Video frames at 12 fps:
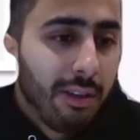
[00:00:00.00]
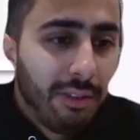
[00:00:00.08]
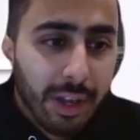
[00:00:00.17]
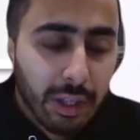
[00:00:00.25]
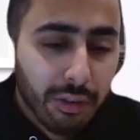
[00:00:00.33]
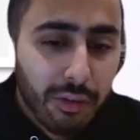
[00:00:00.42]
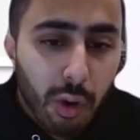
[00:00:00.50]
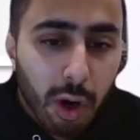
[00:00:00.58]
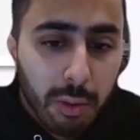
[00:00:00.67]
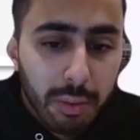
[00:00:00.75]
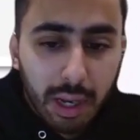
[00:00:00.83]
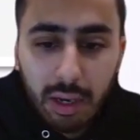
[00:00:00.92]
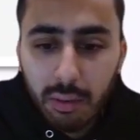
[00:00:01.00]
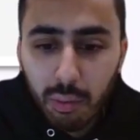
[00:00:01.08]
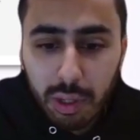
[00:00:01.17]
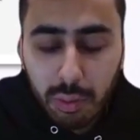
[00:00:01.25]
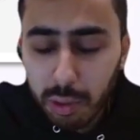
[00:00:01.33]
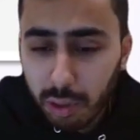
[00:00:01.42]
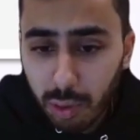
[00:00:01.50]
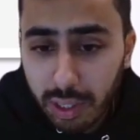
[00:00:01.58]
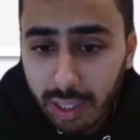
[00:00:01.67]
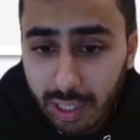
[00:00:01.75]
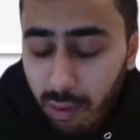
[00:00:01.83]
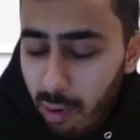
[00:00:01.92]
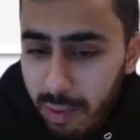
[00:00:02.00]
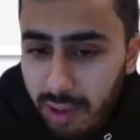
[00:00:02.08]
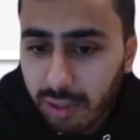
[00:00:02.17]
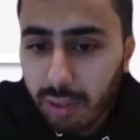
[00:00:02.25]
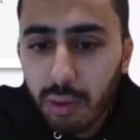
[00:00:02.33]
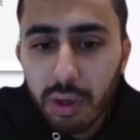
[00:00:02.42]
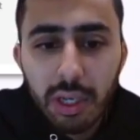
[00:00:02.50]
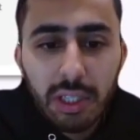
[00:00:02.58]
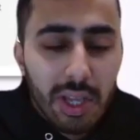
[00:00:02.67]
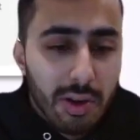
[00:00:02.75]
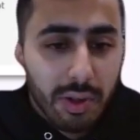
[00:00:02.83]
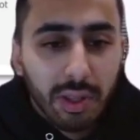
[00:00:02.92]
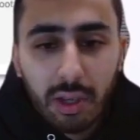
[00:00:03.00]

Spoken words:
fill out the form, and we will create the Git repository, generate the